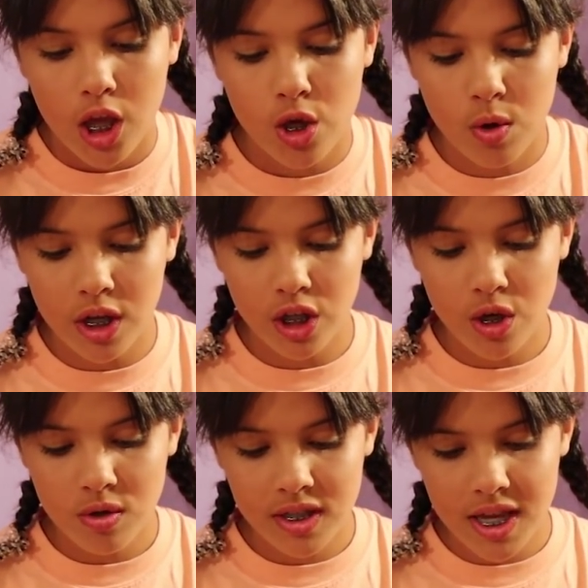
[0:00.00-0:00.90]
you can
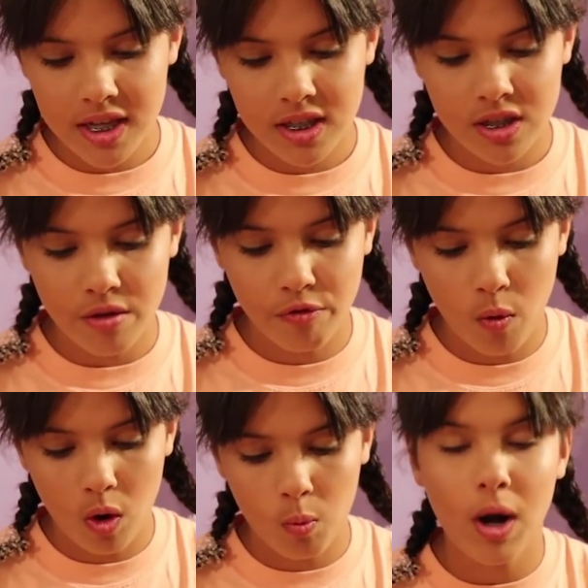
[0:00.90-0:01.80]
use this
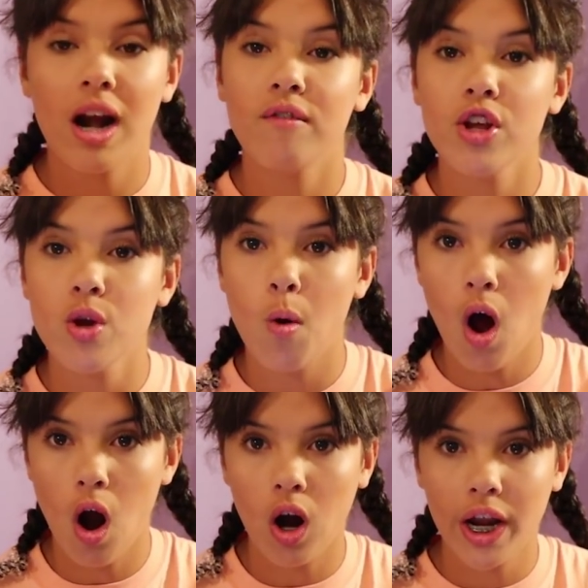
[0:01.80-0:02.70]
for wherever you
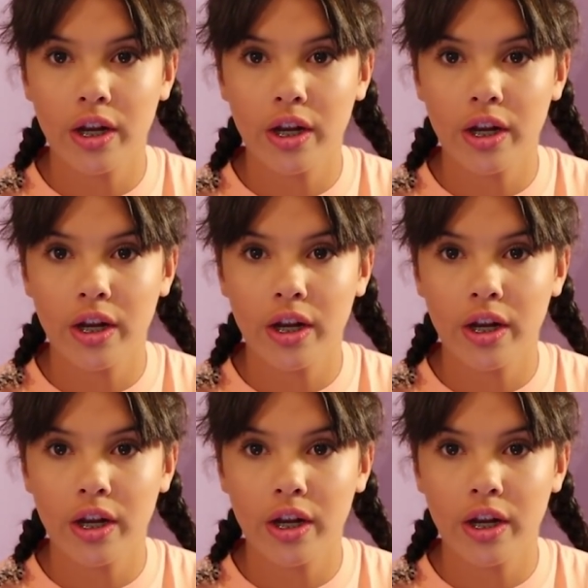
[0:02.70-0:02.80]
are,